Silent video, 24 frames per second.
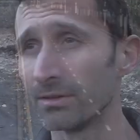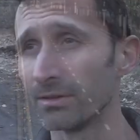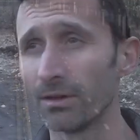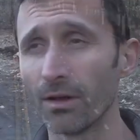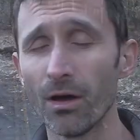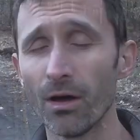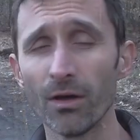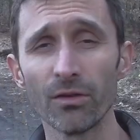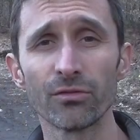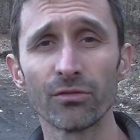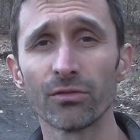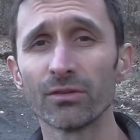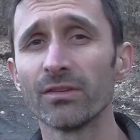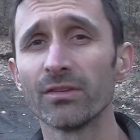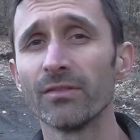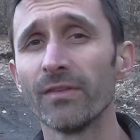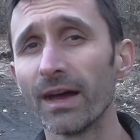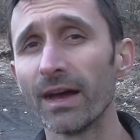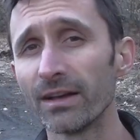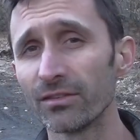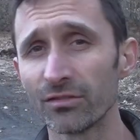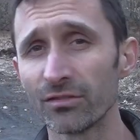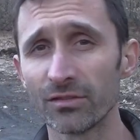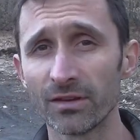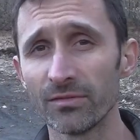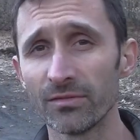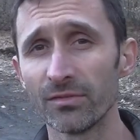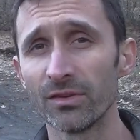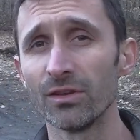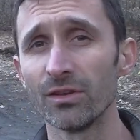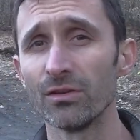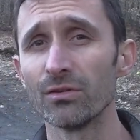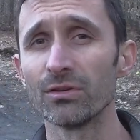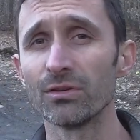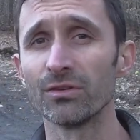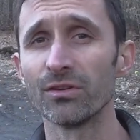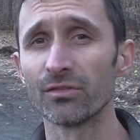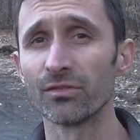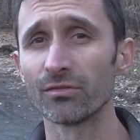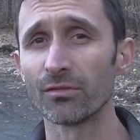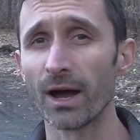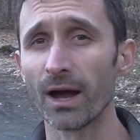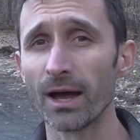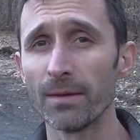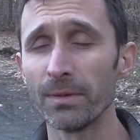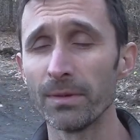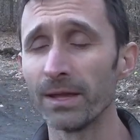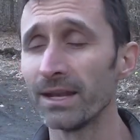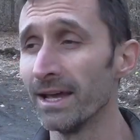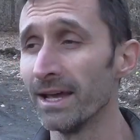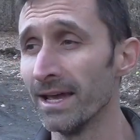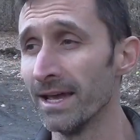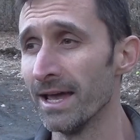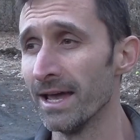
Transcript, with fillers: all sorts of adjectives that you could describe it.